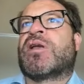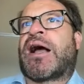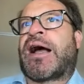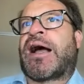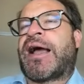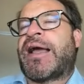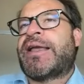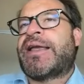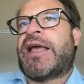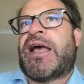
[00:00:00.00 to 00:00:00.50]

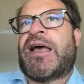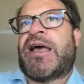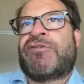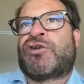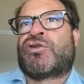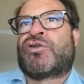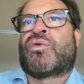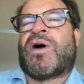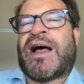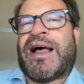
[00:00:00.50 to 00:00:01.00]
I have
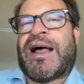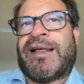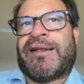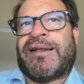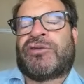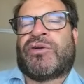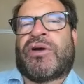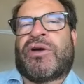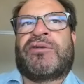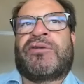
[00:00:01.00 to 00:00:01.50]

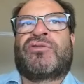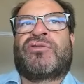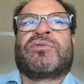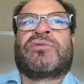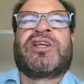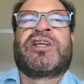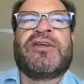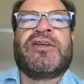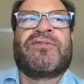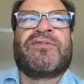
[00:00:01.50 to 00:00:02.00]
to
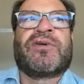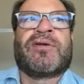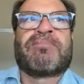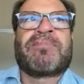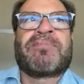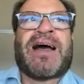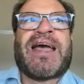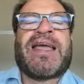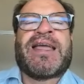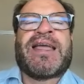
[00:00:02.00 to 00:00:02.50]
give
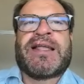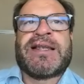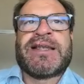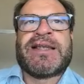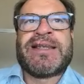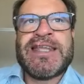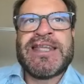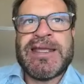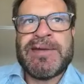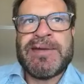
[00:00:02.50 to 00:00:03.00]
my
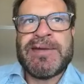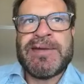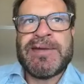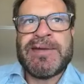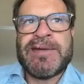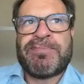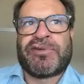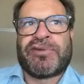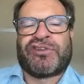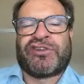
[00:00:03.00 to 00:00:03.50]
deep
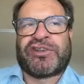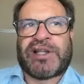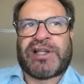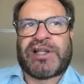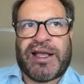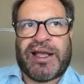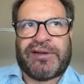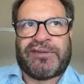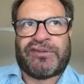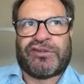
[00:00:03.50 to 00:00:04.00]

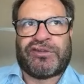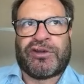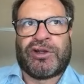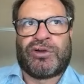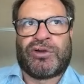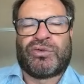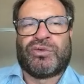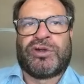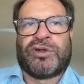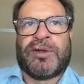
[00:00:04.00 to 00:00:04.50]
thanks
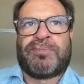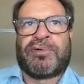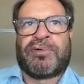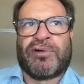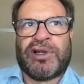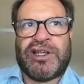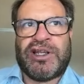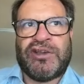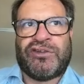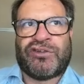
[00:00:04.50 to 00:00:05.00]
to the
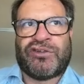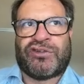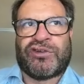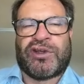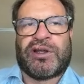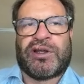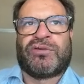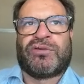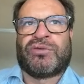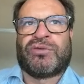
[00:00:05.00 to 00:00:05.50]
police,
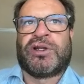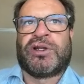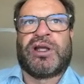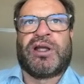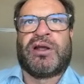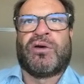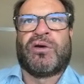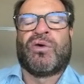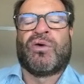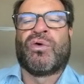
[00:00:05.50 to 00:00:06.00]
to
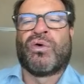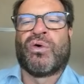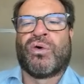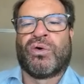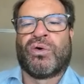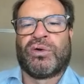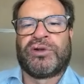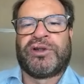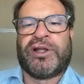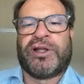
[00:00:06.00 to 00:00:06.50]

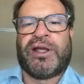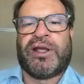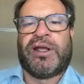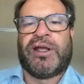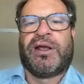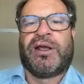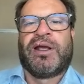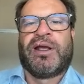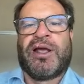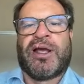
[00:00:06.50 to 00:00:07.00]
all the
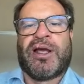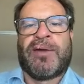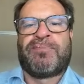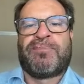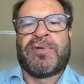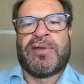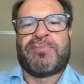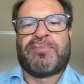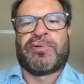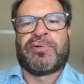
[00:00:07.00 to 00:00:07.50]

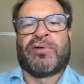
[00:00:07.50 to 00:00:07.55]
people,